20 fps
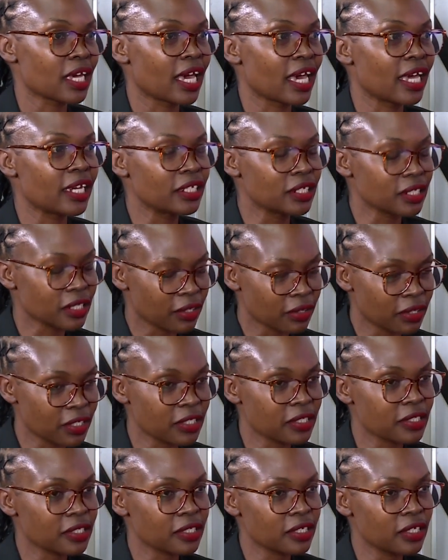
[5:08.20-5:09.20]
And
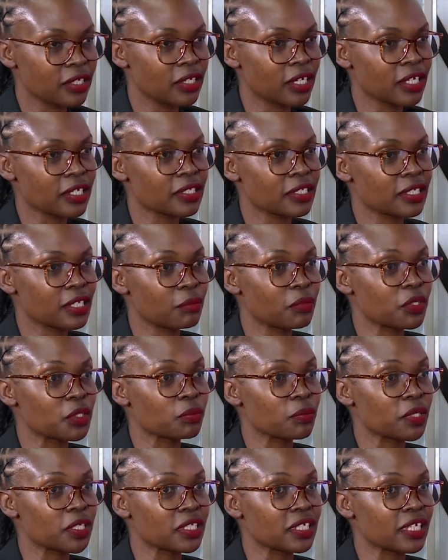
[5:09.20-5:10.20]
this year's theme is
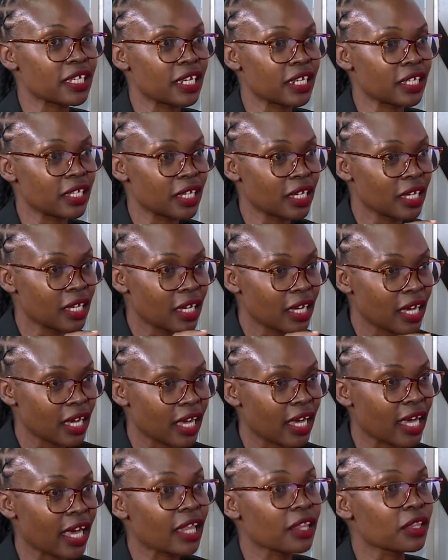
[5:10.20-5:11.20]
mm-hmm. basically
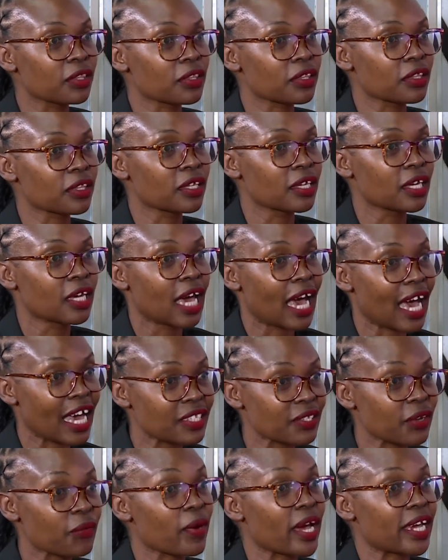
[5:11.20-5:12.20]
health
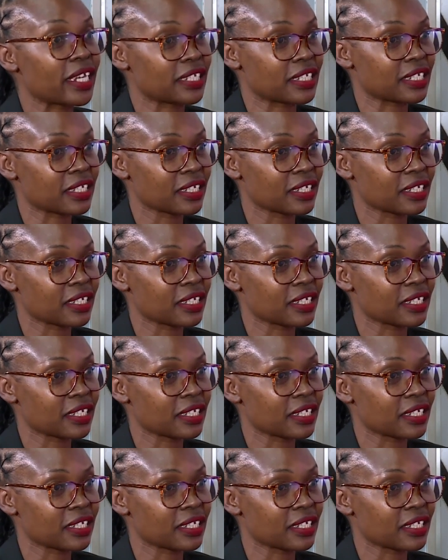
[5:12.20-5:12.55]
as a right.